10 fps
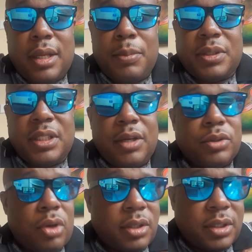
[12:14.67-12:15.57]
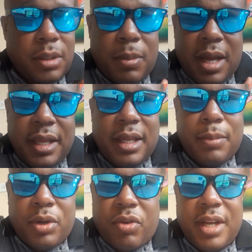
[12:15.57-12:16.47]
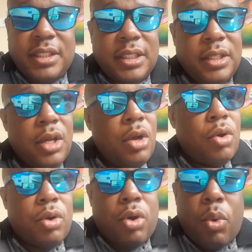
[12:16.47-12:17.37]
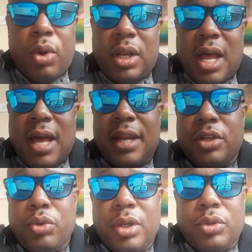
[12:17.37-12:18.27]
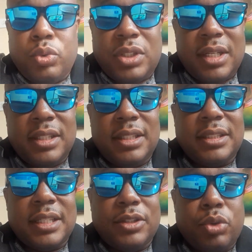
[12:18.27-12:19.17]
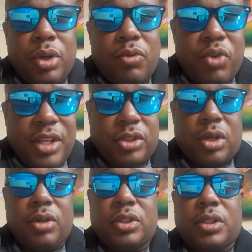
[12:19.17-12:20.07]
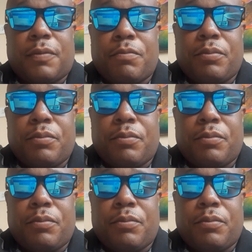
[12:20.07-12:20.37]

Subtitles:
Embassy, or talk to somebody in immigration, or go online and do your due diligence and do your research.